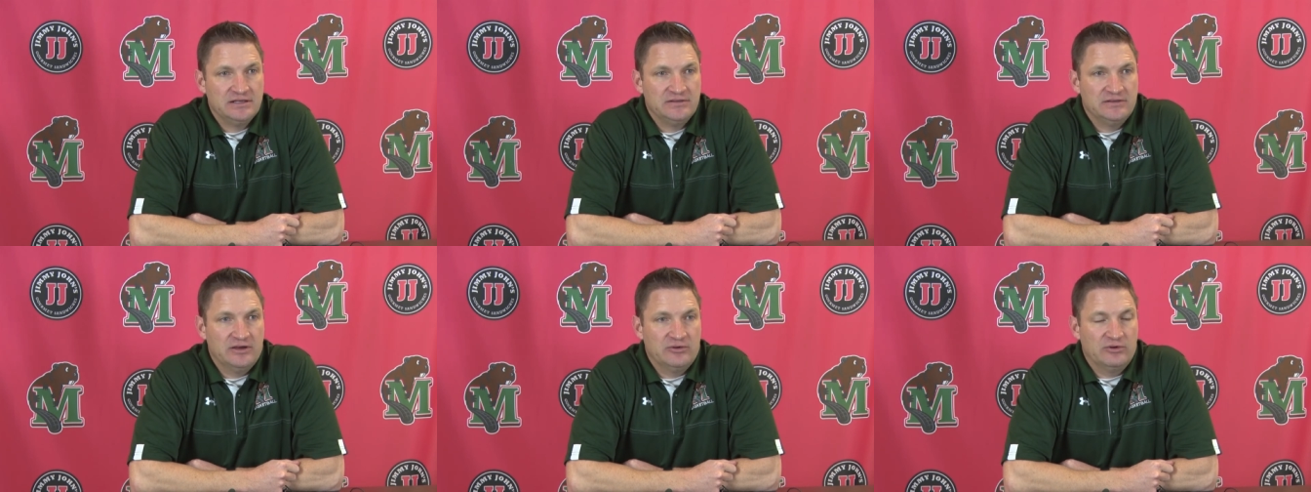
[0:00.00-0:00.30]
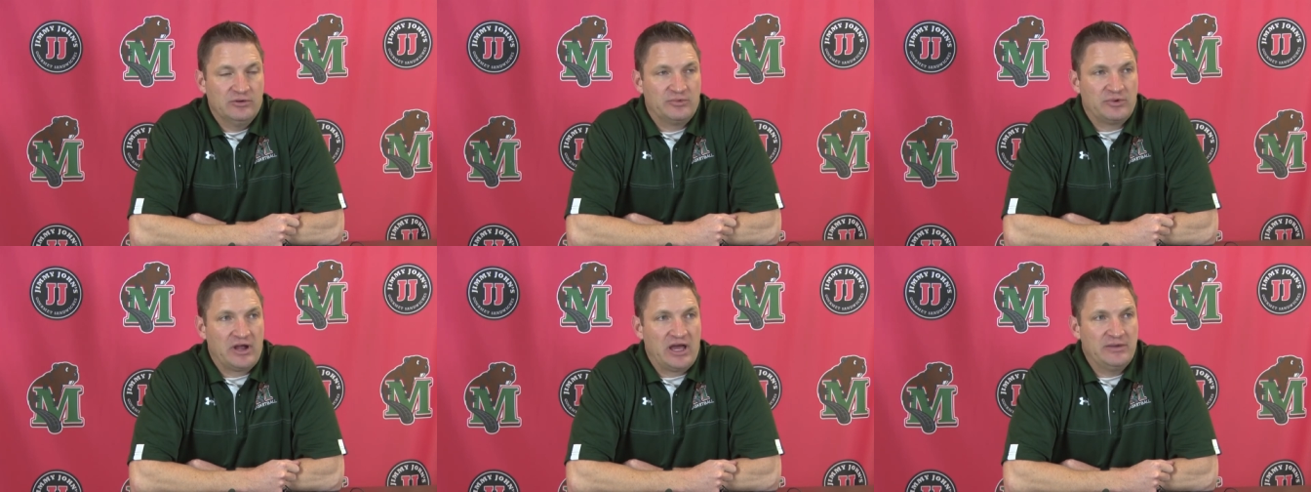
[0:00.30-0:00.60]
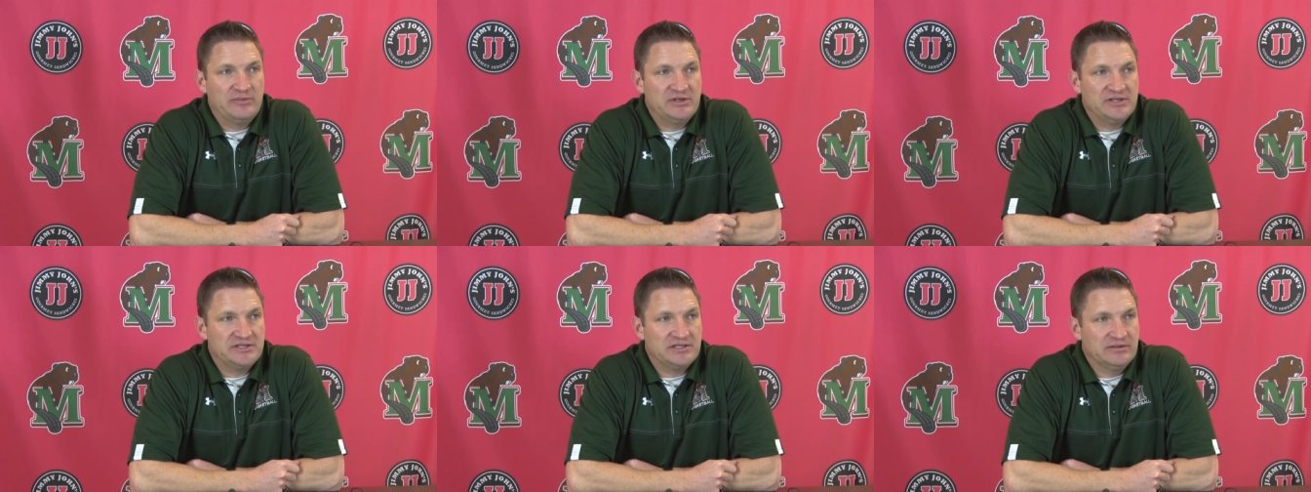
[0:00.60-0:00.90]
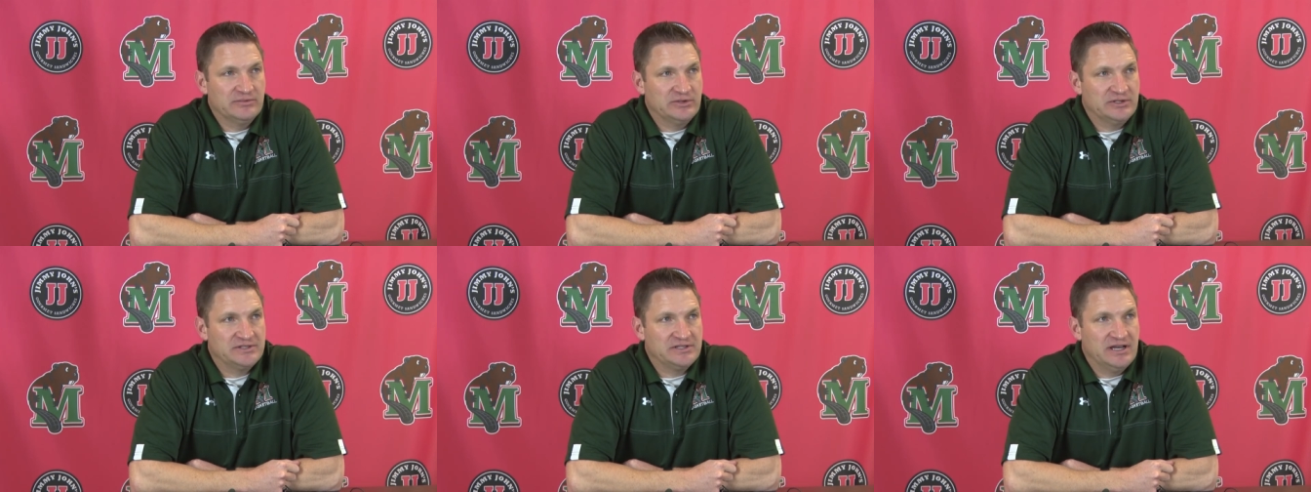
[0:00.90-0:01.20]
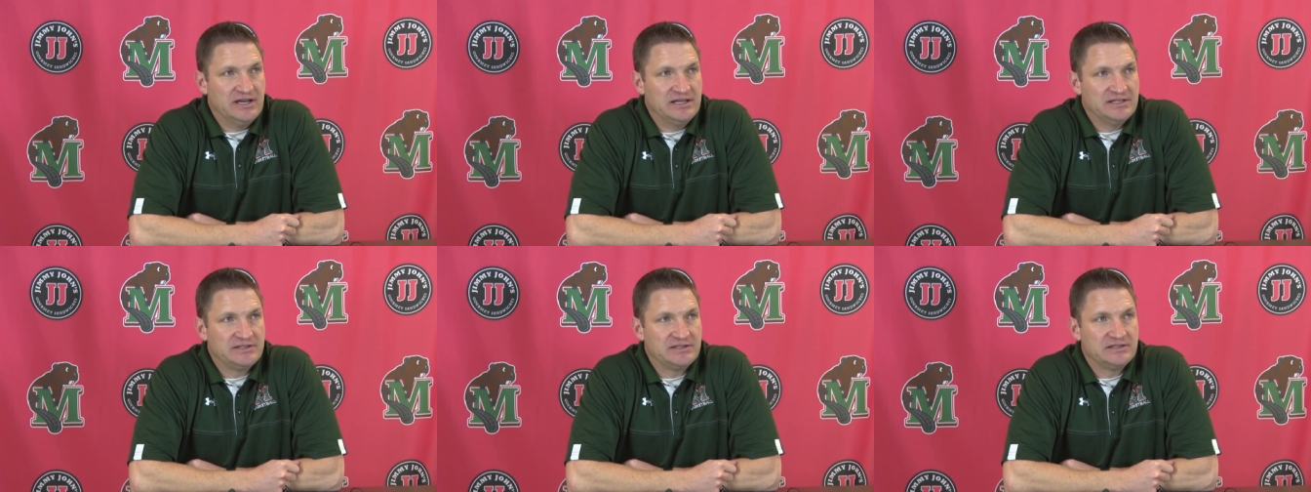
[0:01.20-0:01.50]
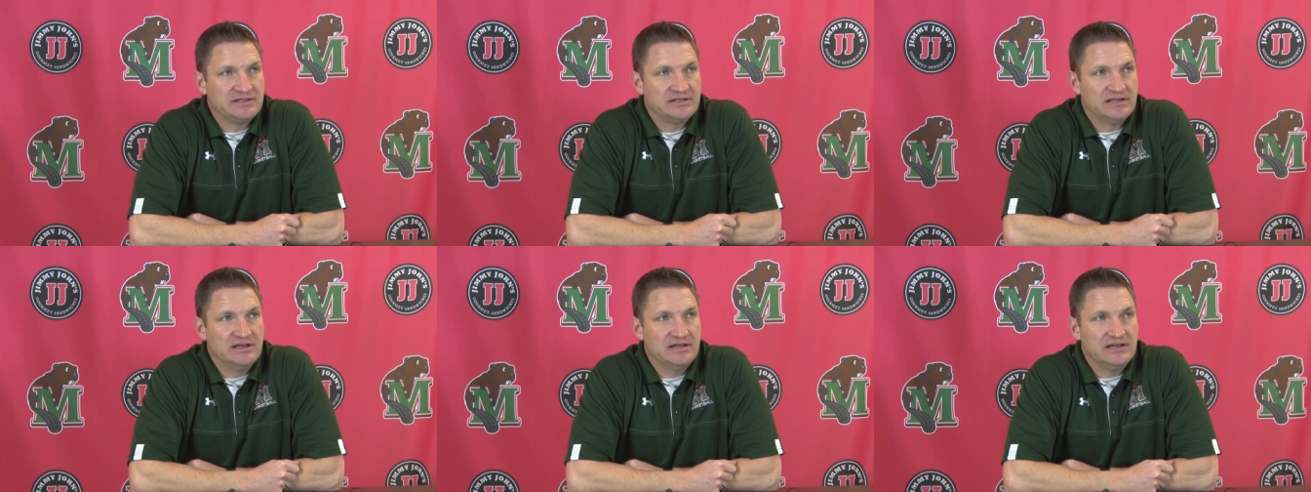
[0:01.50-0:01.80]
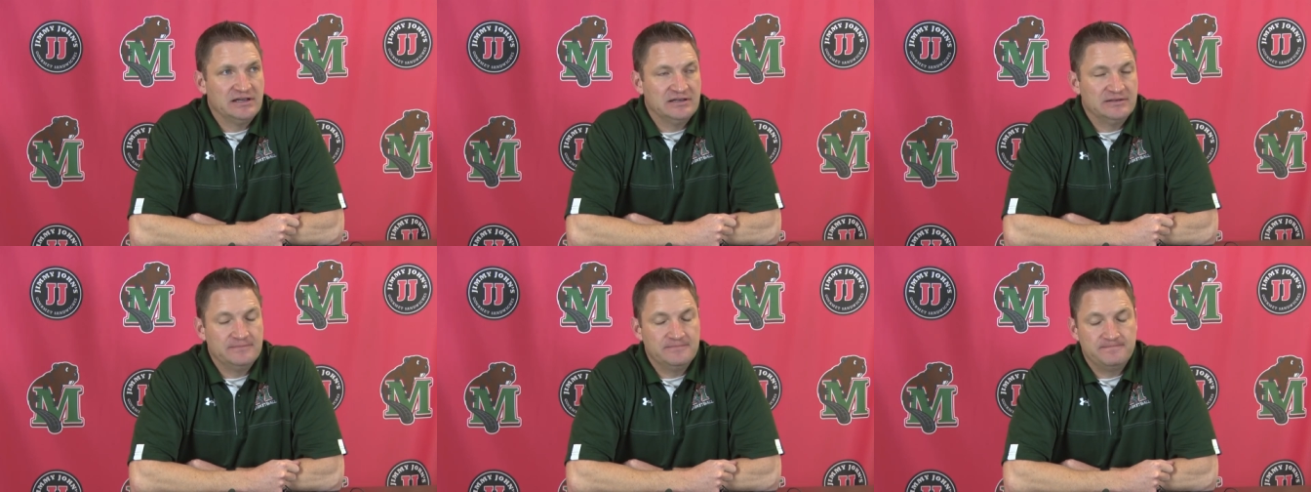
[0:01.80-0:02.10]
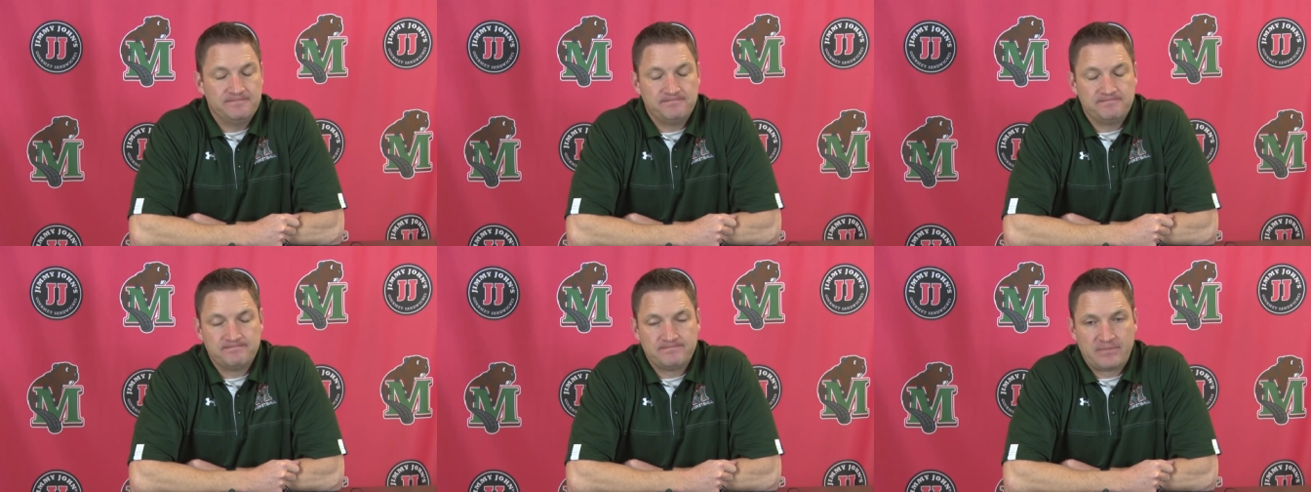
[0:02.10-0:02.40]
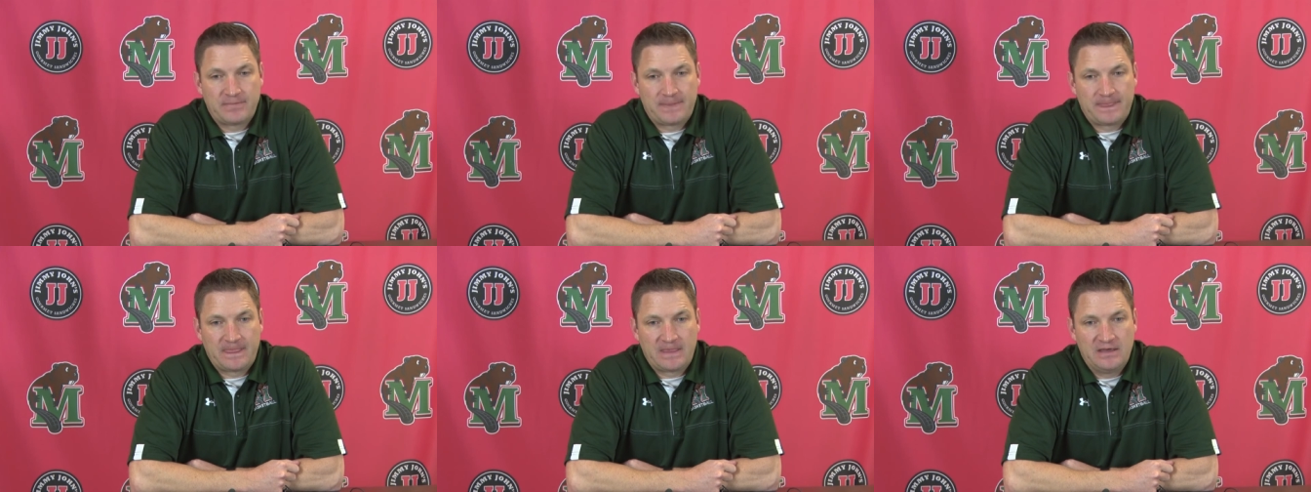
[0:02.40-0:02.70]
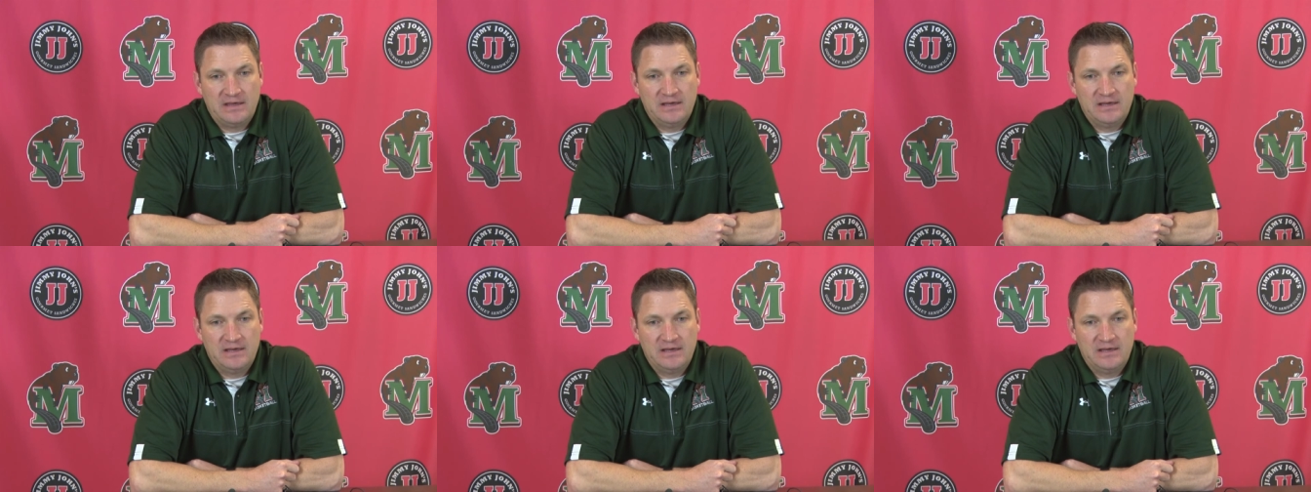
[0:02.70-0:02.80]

that will probably be similar to us, um,